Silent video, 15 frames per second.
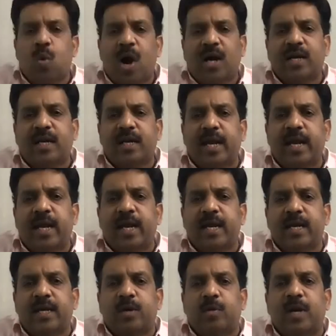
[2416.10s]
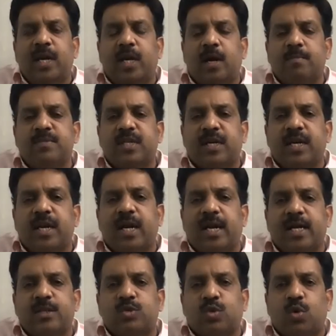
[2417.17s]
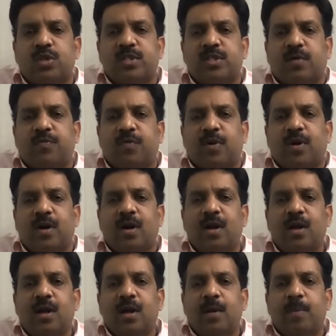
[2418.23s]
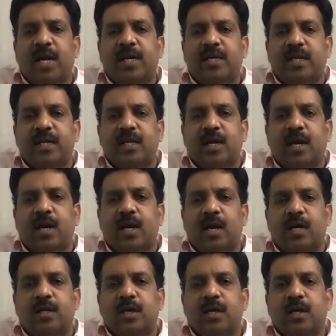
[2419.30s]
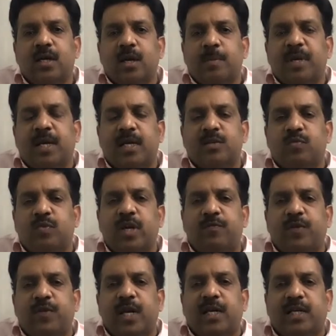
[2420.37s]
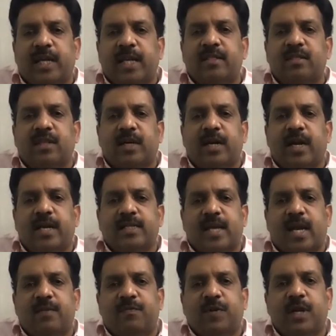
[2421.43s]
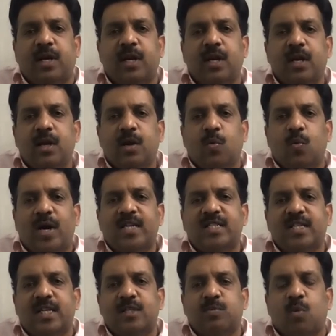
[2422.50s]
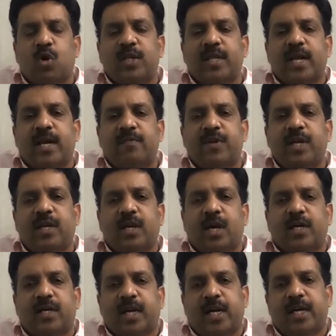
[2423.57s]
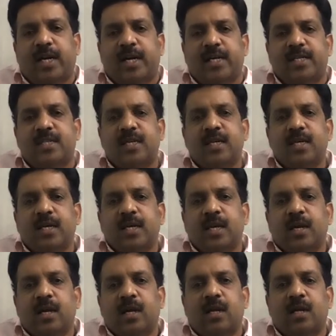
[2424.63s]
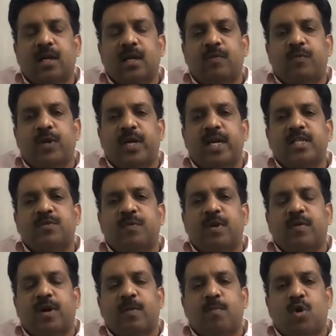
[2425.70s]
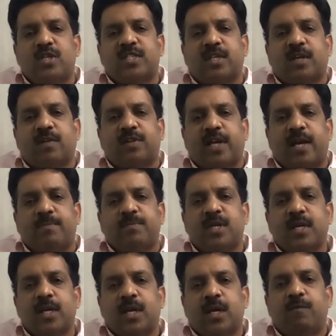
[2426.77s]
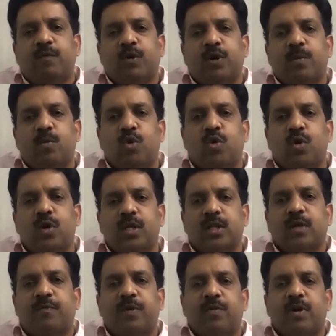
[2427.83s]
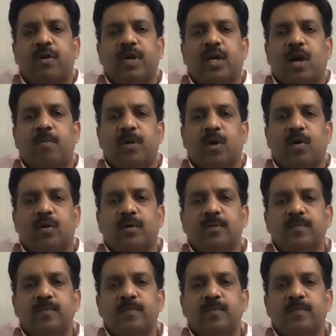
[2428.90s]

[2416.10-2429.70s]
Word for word: what day it becomes really a source of bacteria and because we feel 10th days, I feel once it is more than a week or 10 days, yeah. if you get fever most of the times, if you remove, the fever will come down.